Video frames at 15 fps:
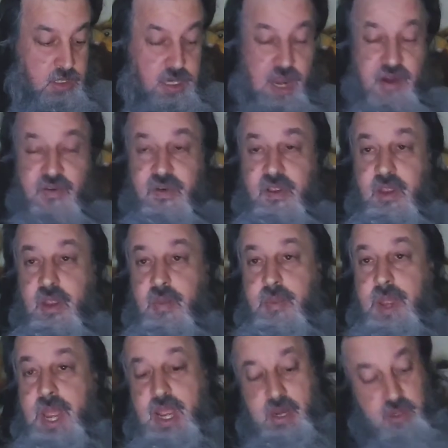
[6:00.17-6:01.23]
time for another
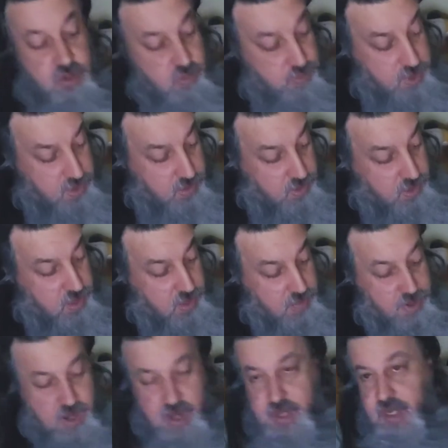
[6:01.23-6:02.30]
package opening. We've got a
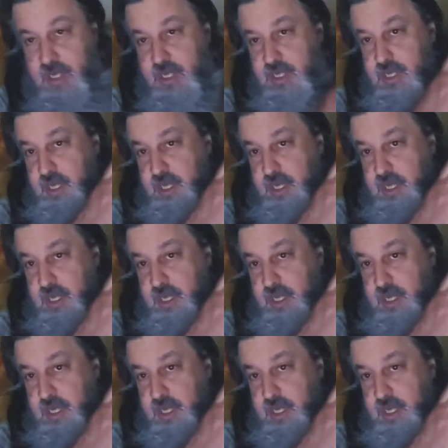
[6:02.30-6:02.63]
package.